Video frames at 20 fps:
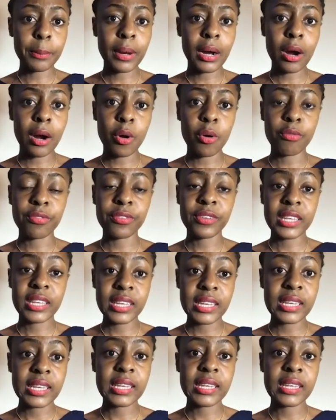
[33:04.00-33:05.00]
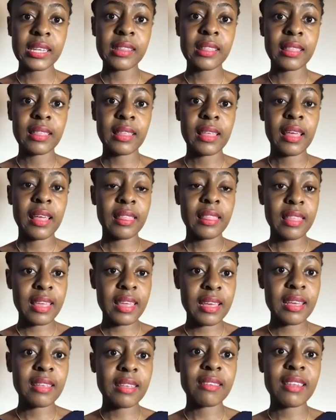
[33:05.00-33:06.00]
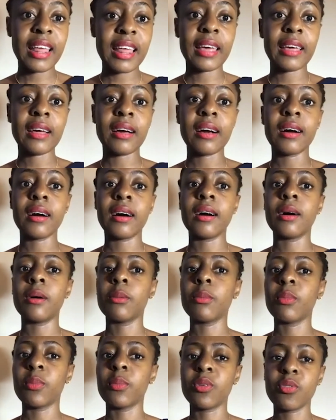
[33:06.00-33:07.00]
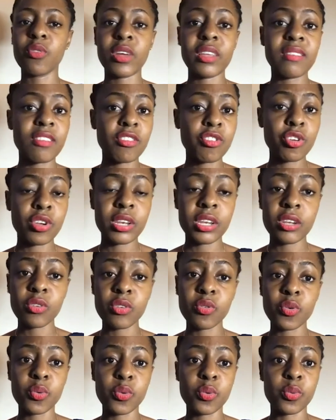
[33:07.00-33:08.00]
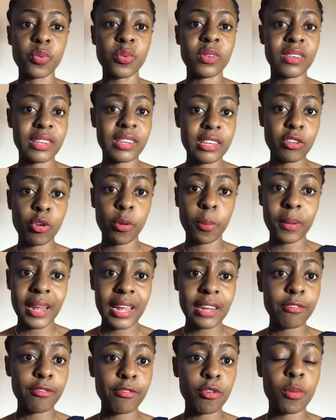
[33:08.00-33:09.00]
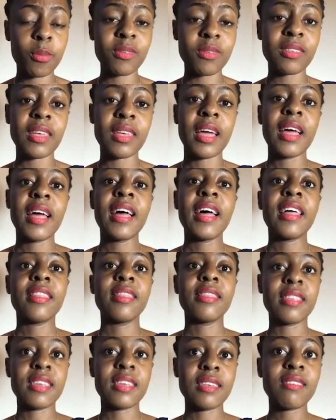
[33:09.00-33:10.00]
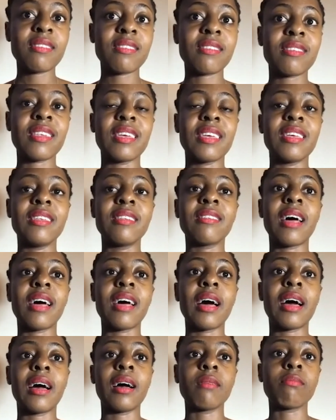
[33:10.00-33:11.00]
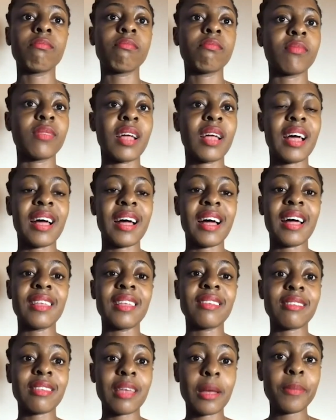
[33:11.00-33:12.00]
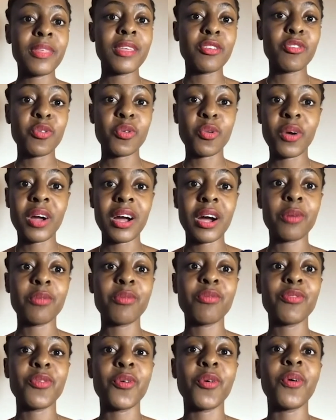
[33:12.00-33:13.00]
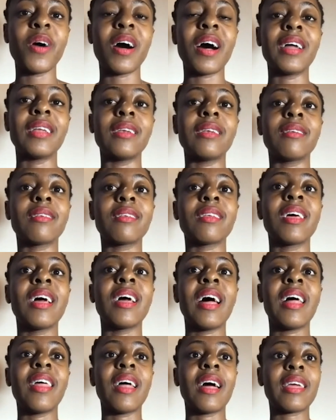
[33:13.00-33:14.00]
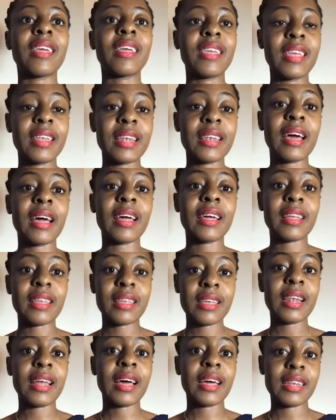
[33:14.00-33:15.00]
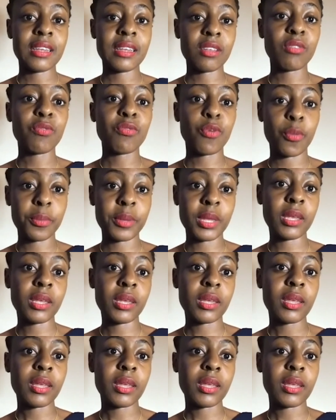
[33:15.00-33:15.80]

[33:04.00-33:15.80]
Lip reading: of key things like transitioning to digital platforms. This is something to look out for and key learnings for me.